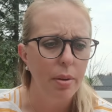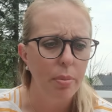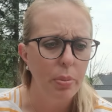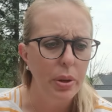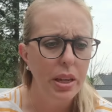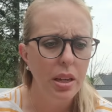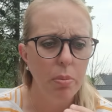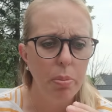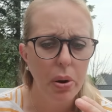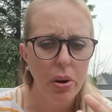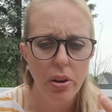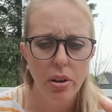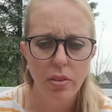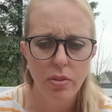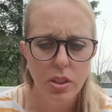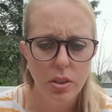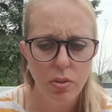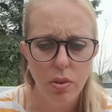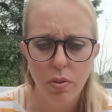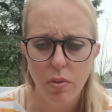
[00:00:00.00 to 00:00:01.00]
being a part
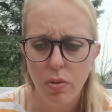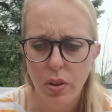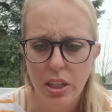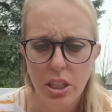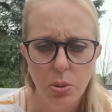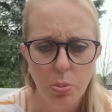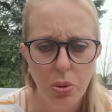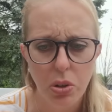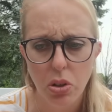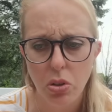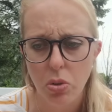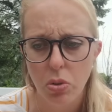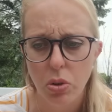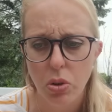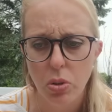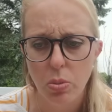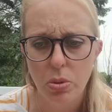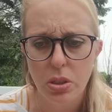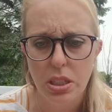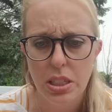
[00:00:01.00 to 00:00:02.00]
of different Facebook
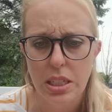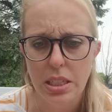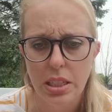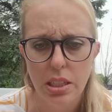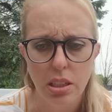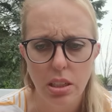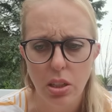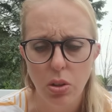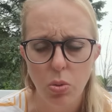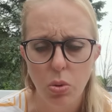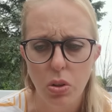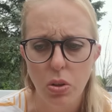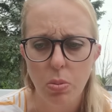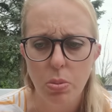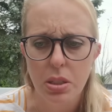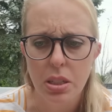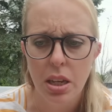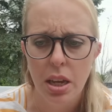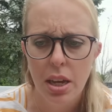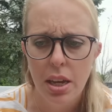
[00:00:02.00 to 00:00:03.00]
groups, detailing
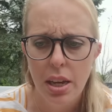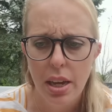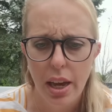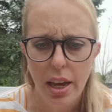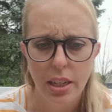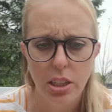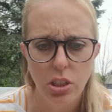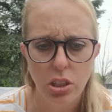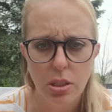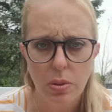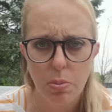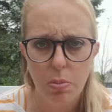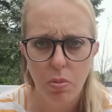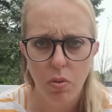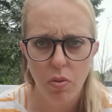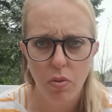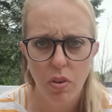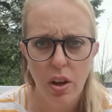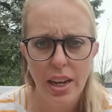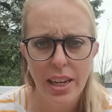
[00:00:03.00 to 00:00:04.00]
groups, and just
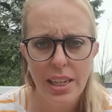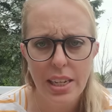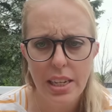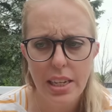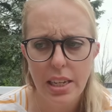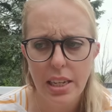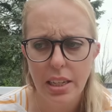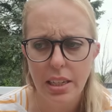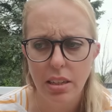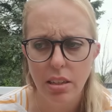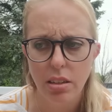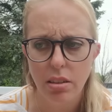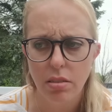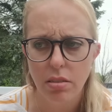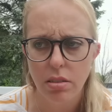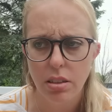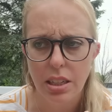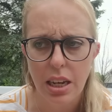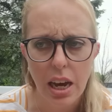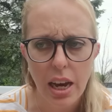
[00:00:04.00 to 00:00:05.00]
finding
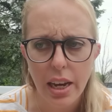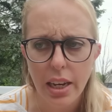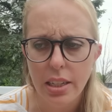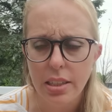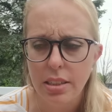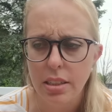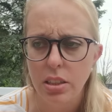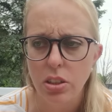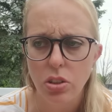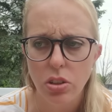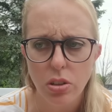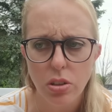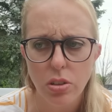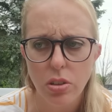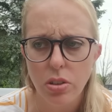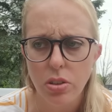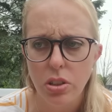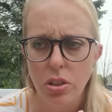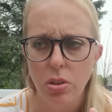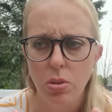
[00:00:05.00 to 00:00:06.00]
guys and
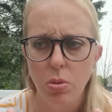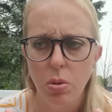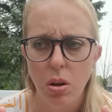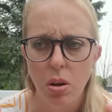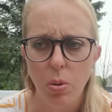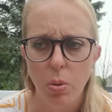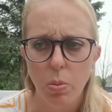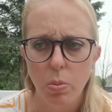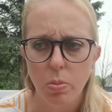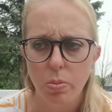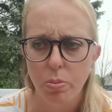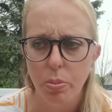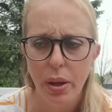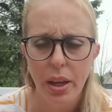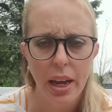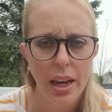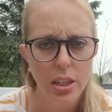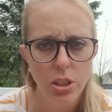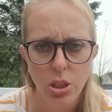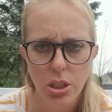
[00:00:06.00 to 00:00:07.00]
girls who are
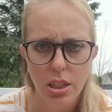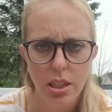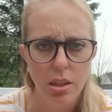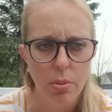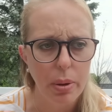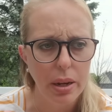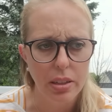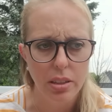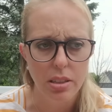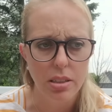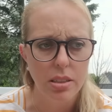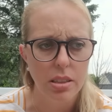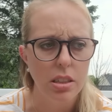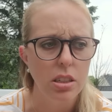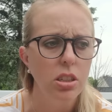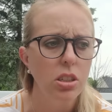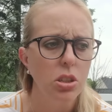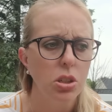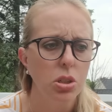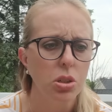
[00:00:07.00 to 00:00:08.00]
passionate about this
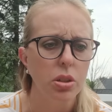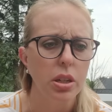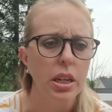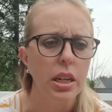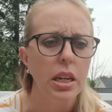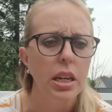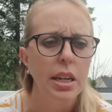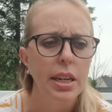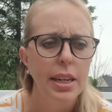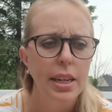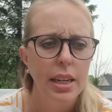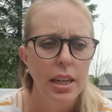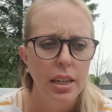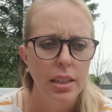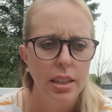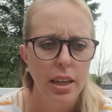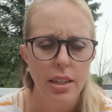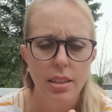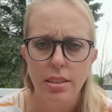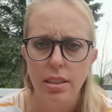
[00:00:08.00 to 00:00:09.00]
industry.
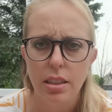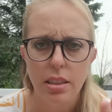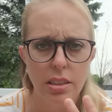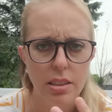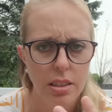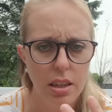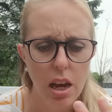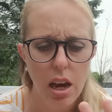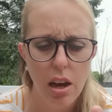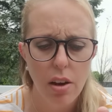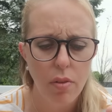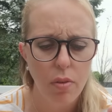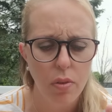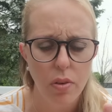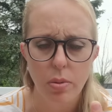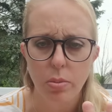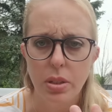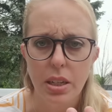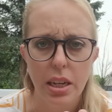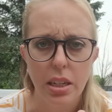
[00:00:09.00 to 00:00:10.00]
Guys like Scott
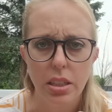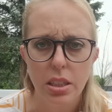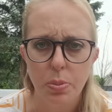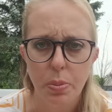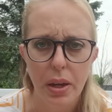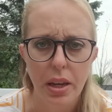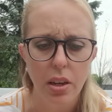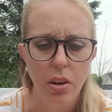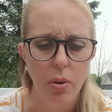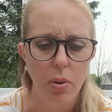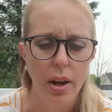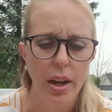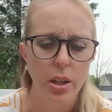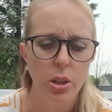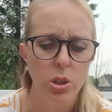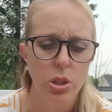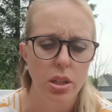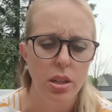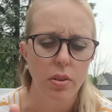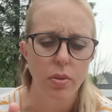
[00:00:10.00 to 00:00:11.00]
from Dallas Paint
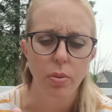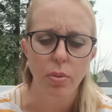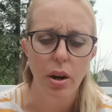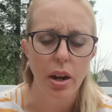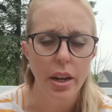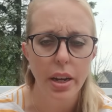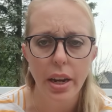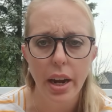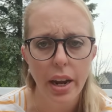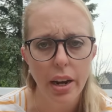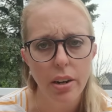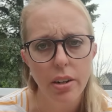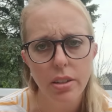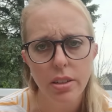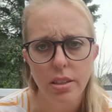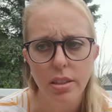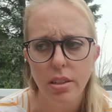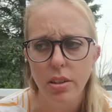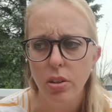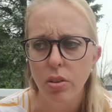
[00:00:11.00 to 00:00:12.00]
Correction, Ryan
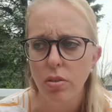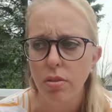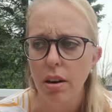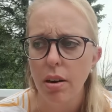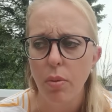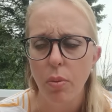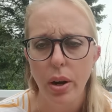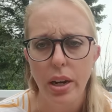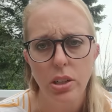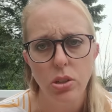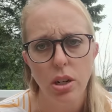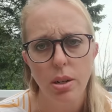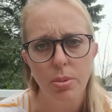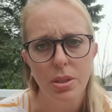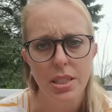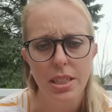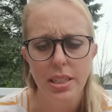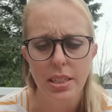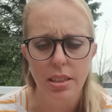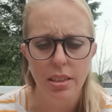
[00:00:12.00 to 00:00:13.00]
Harrison over at
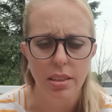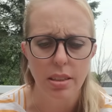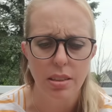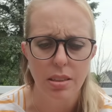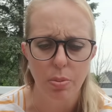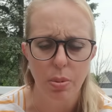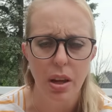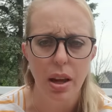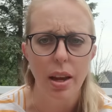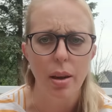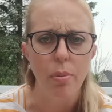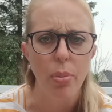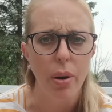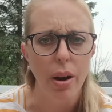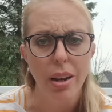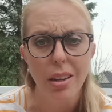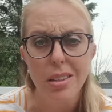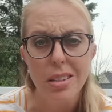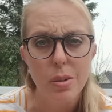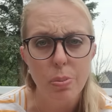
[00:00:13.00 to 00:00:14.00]
Raindrops Detailing Supply,
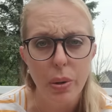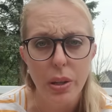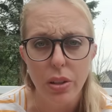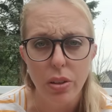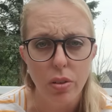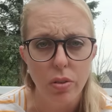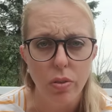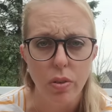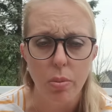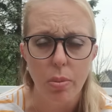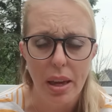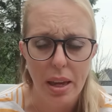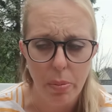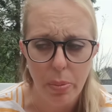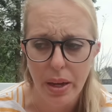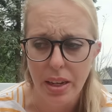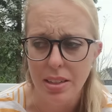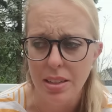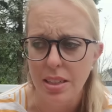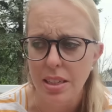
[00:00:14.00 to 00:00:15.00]
Brian Spitler from
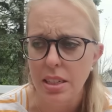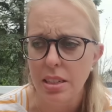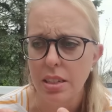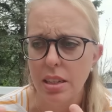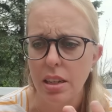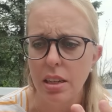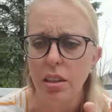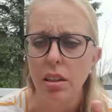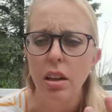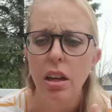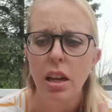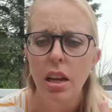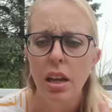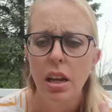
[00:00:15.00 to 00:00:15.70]
Apex Detail,